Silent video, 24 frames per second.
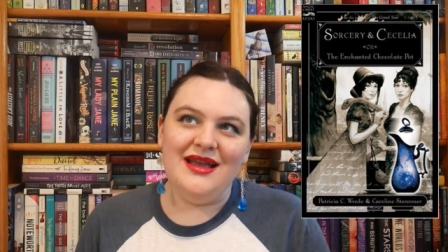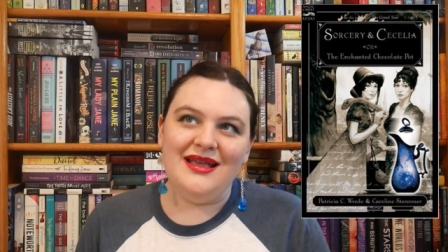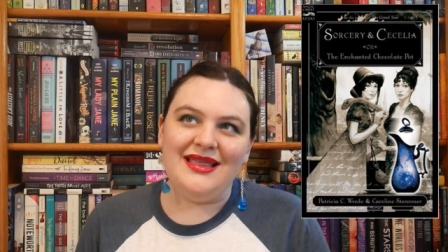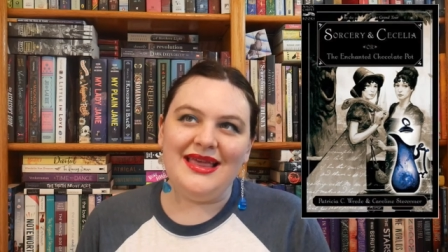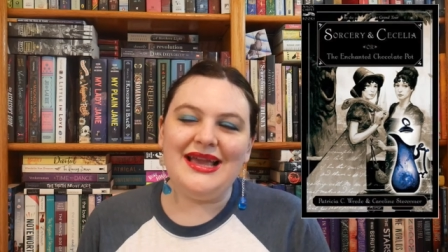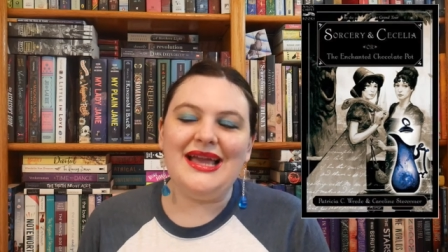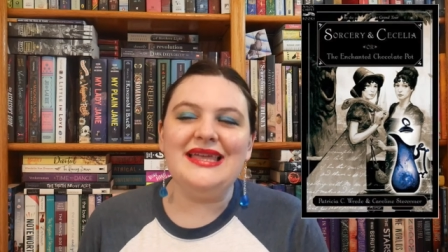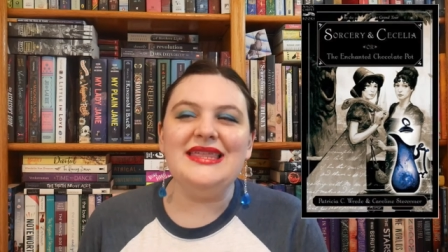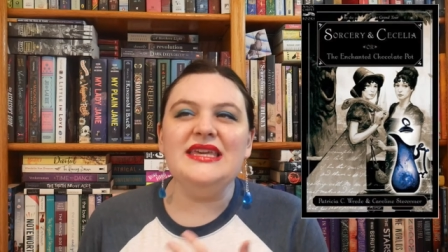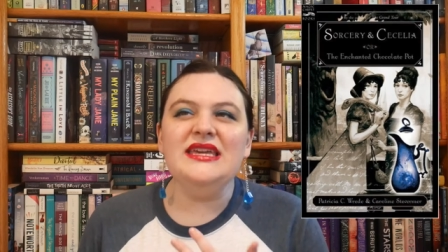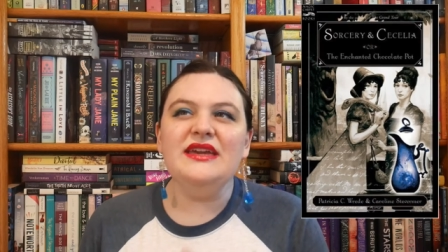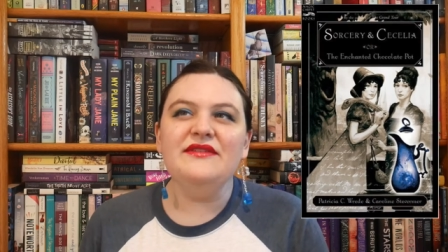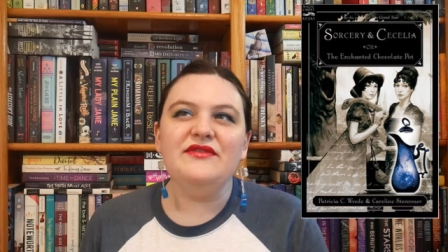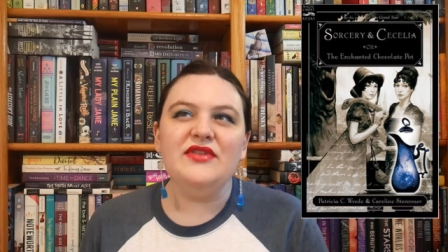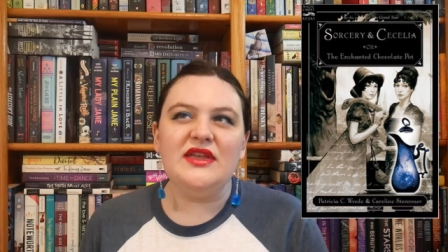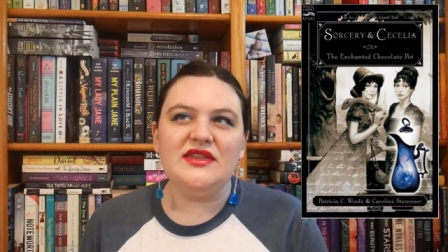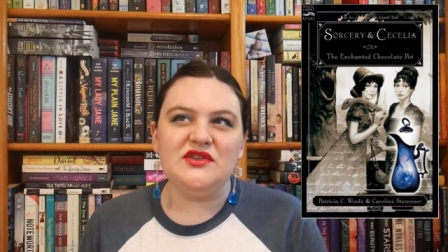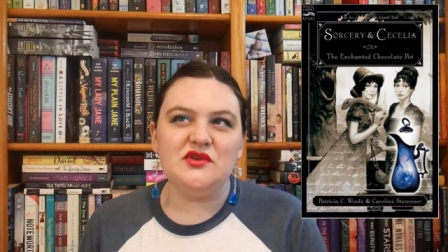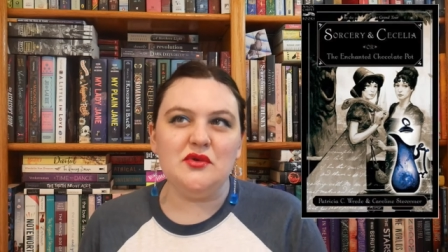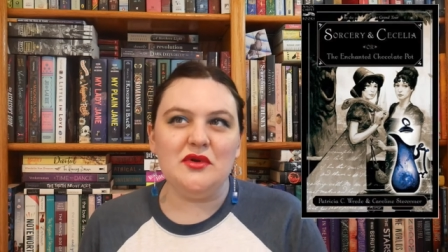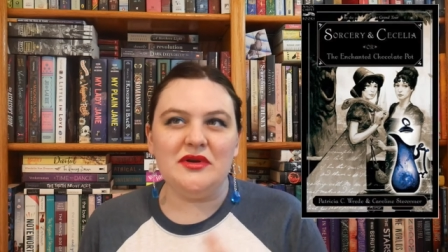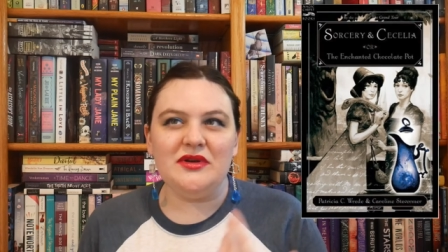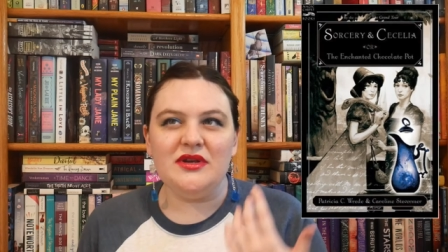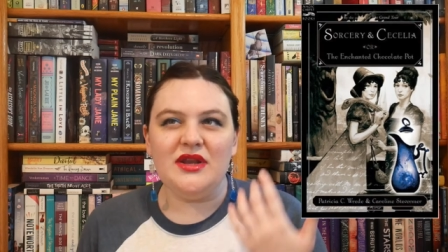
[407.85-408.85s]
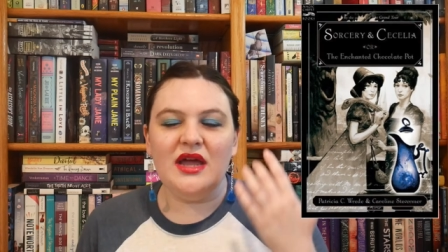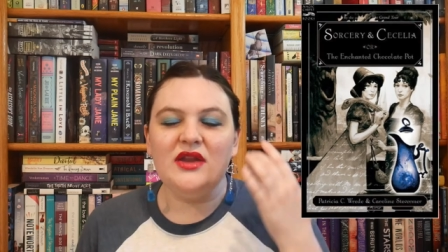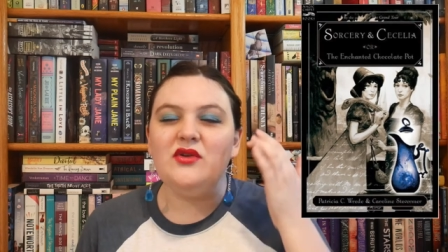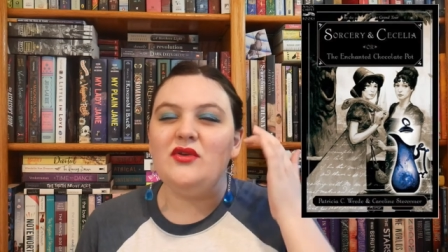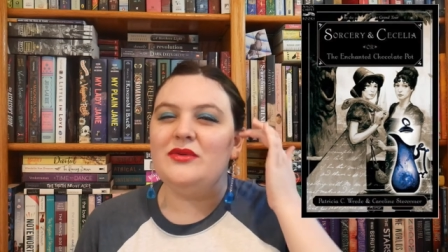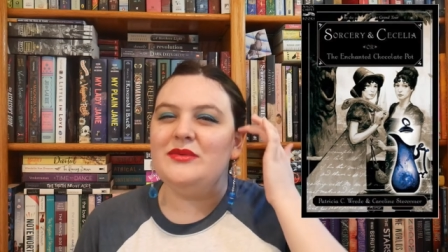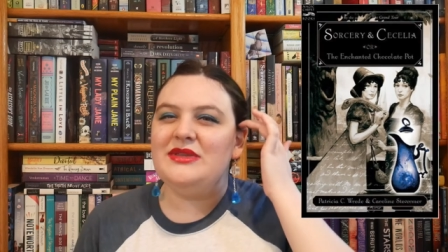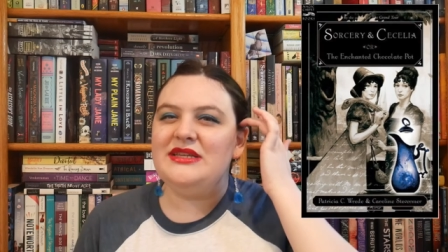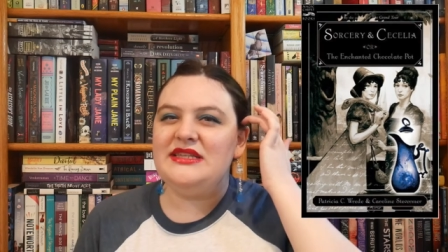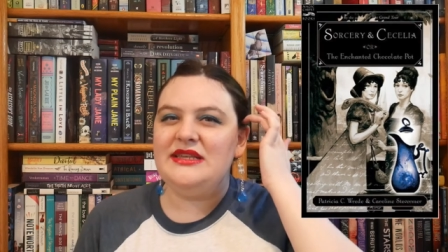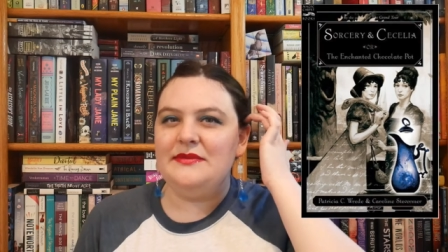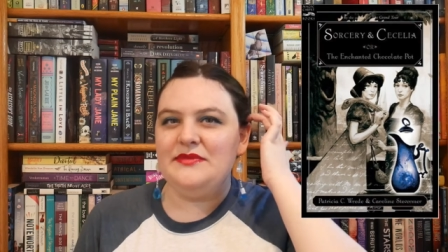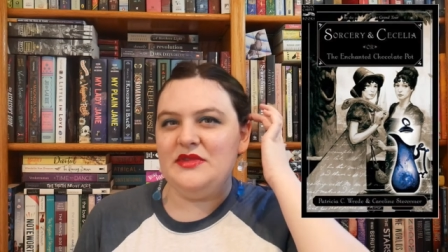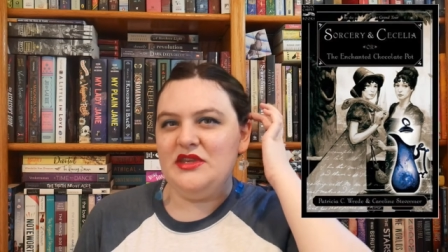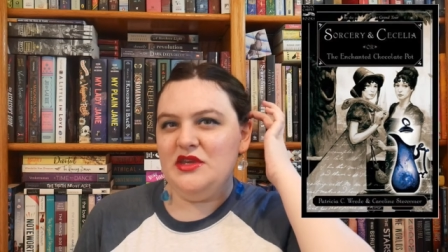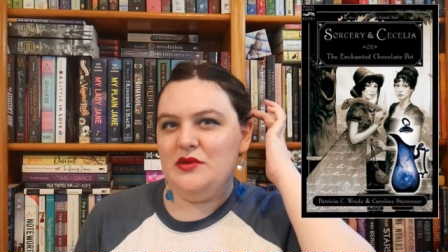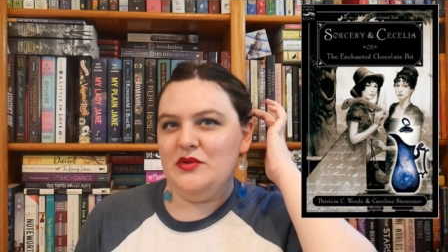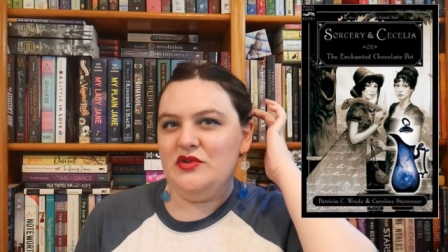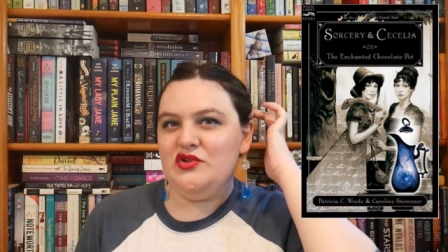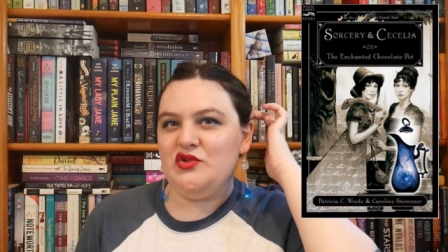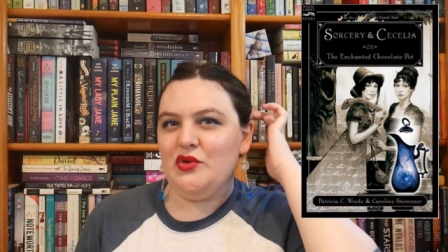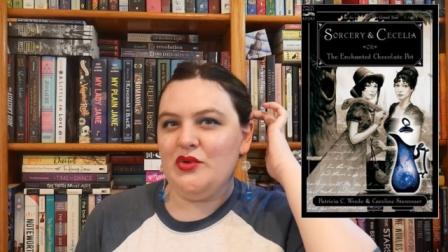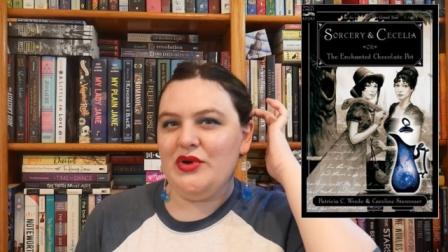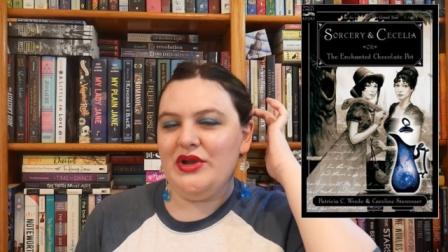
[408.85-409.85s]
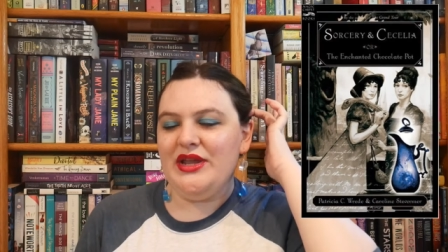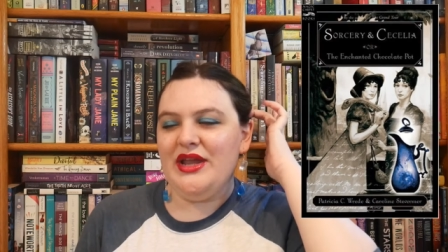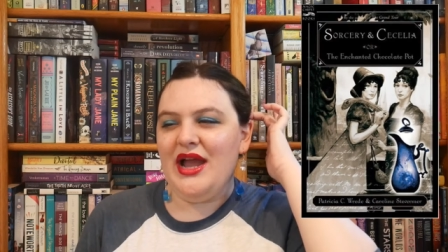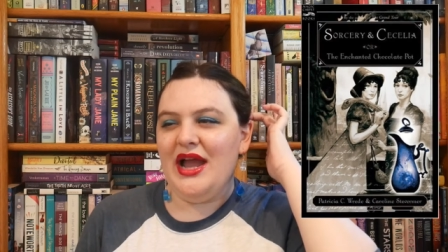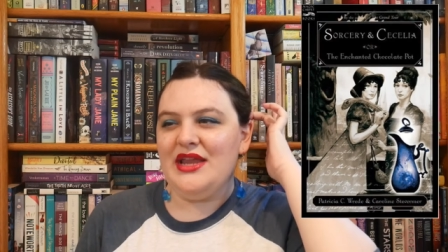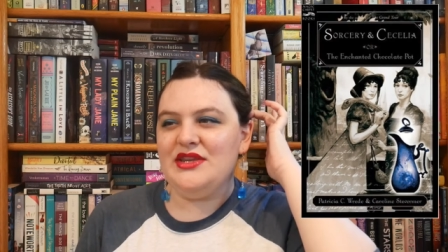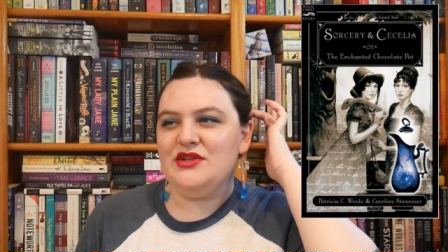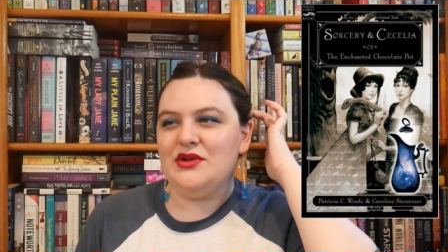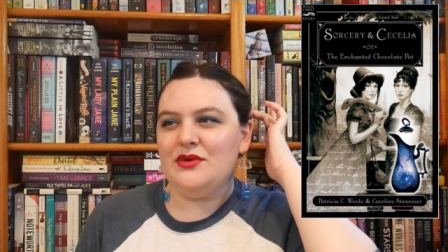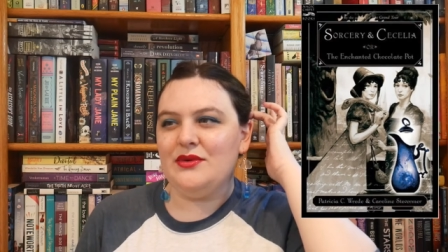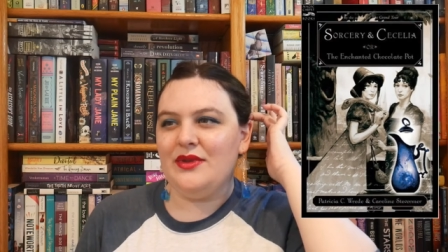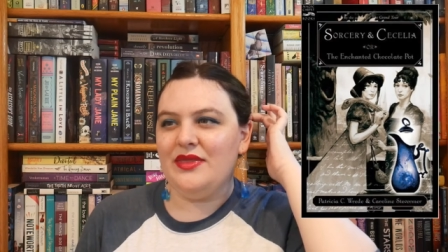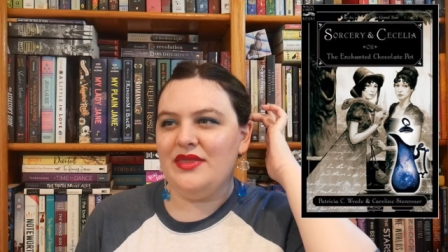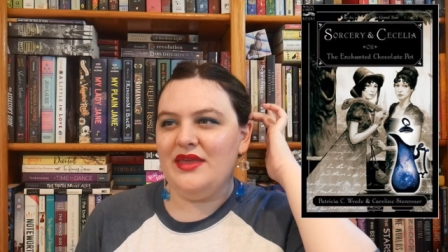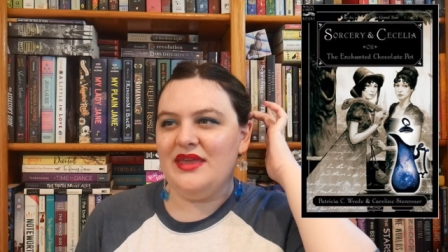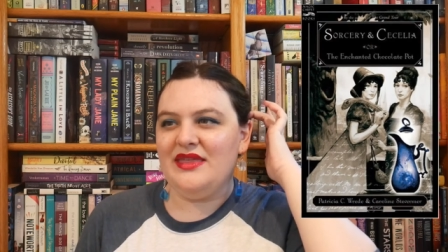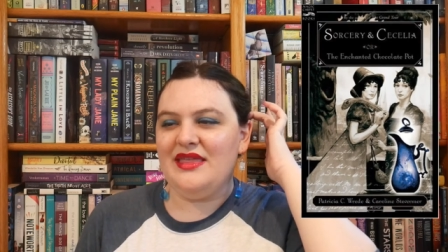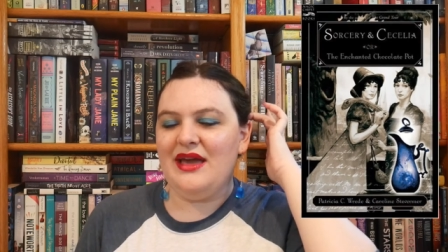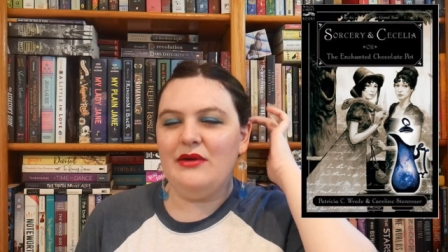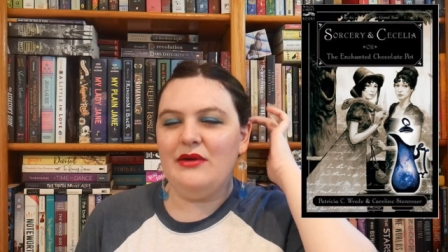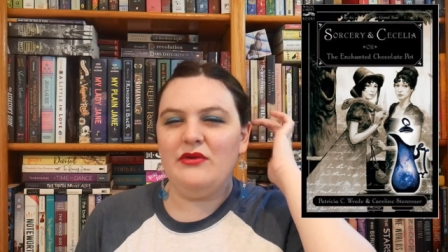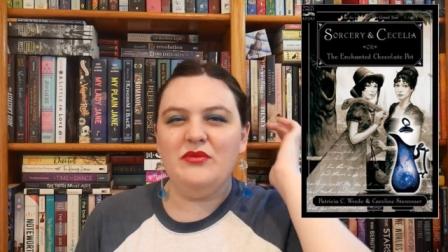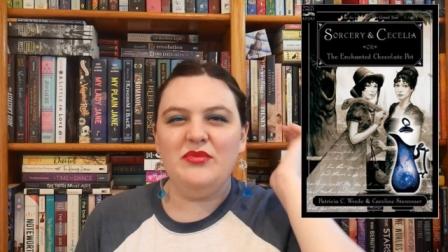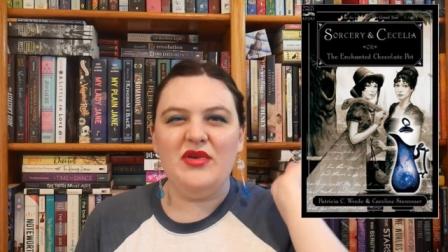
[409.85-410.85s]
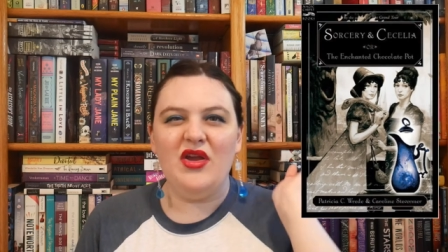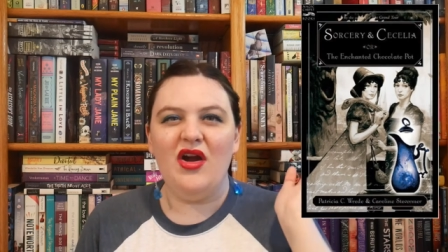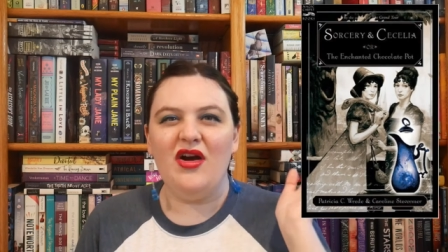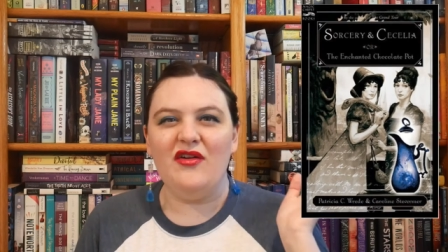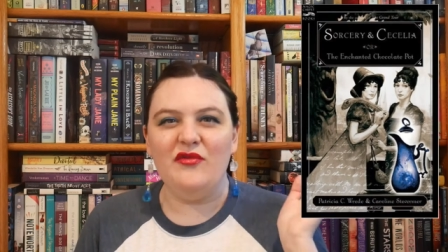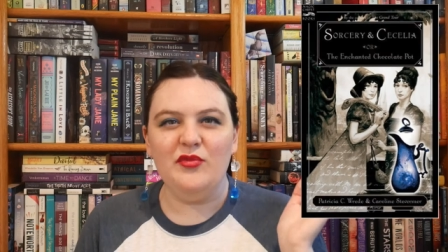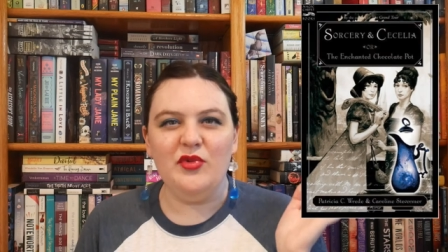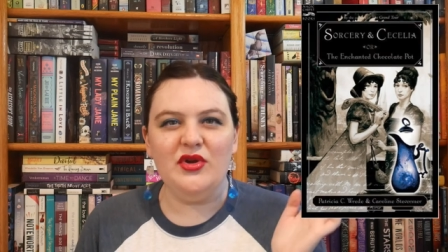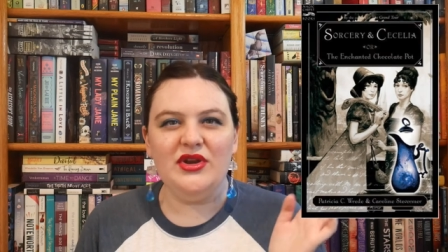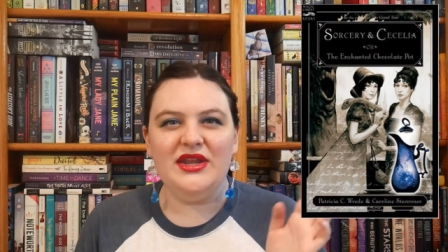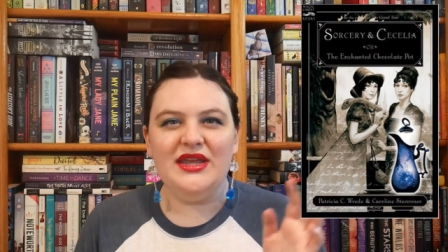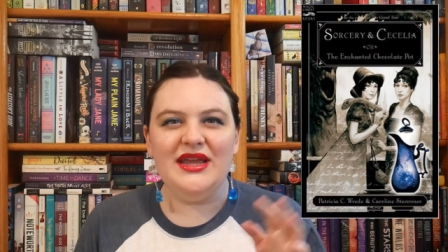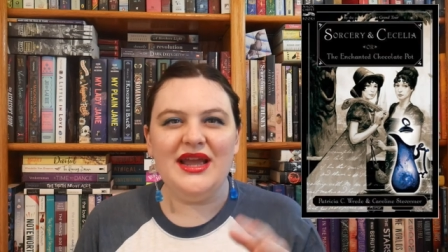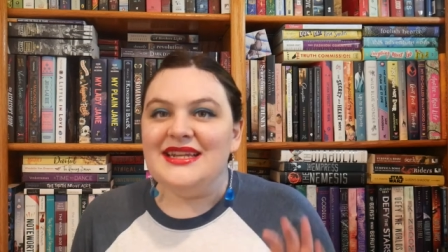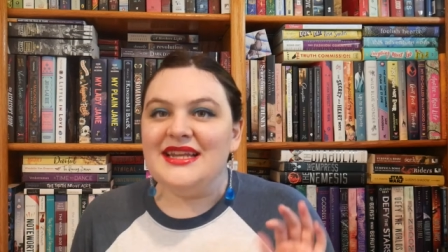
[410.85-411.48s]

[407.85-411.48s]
like I think if that's nor not normally something you enjoy, I don't think that would be off-putting.